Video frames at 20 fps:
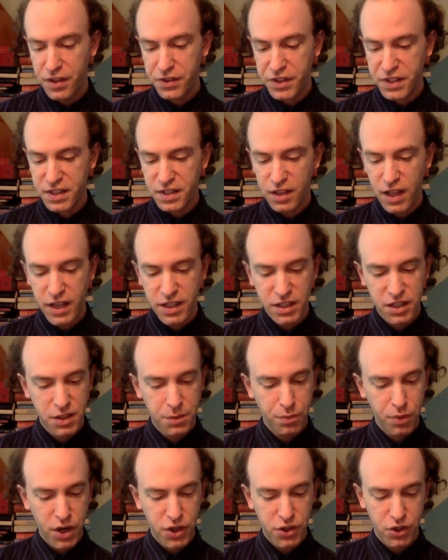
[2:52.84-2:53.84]
The
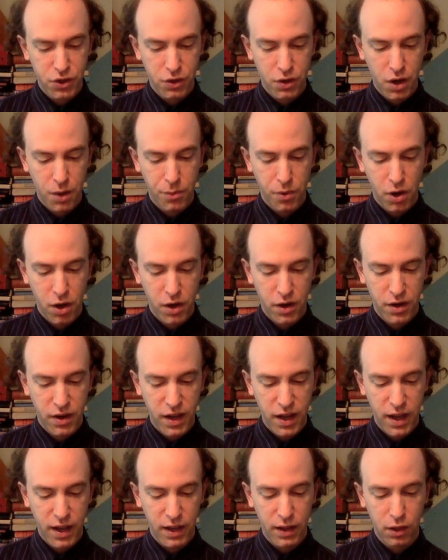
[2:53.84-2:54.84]
slightest pressure
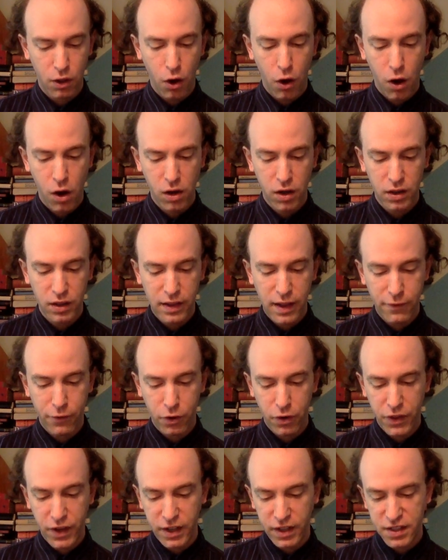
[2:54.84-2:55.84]
upon a long
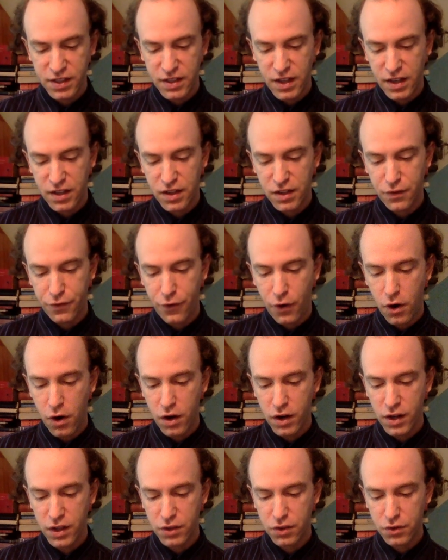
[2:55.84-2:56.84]
lever that extended
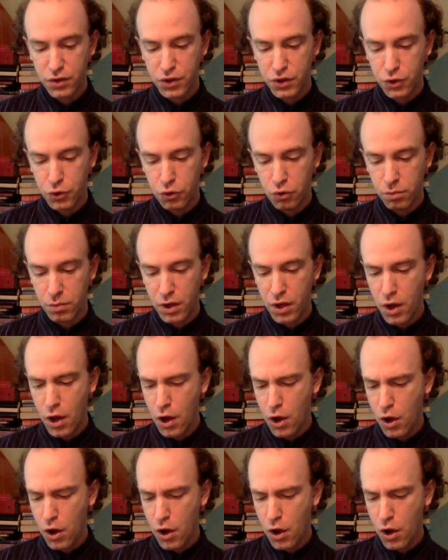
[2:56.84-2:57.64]
far into the tomb